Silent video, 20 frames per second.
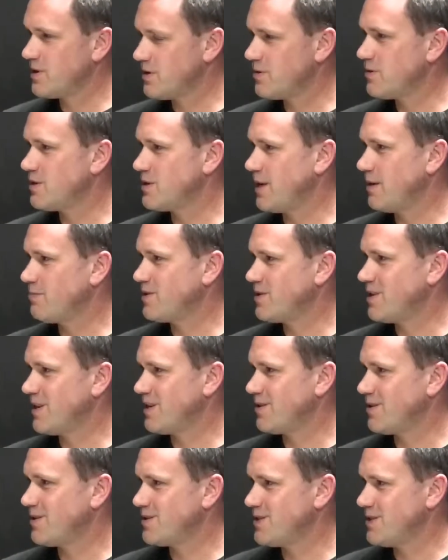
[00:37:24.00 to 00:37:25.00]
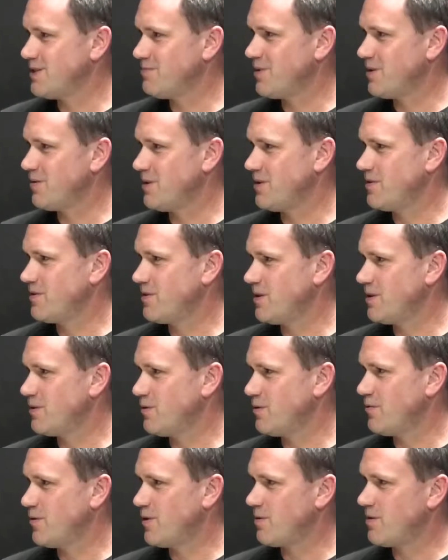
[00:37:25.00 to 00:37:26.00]
do adapt to technology, but we try and
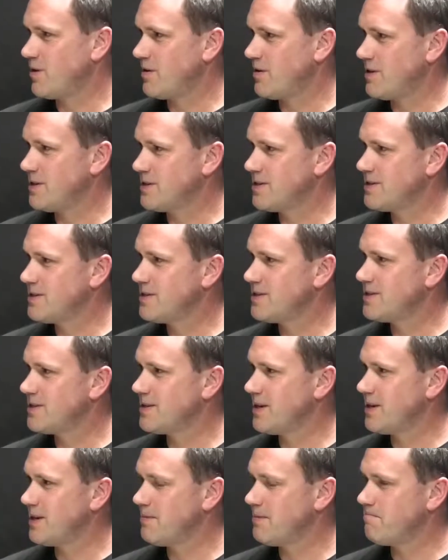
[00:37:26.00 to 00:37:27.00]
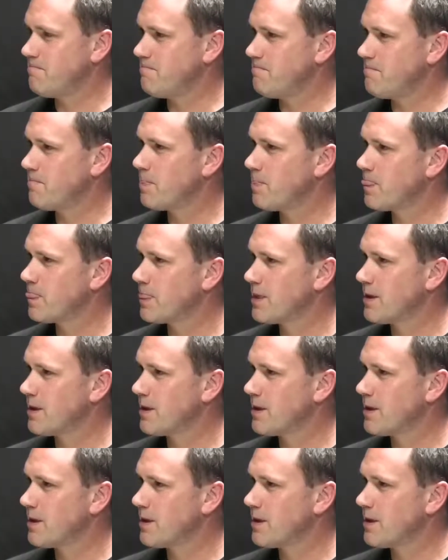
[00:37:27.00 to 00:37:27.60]
do it for the right reasons. But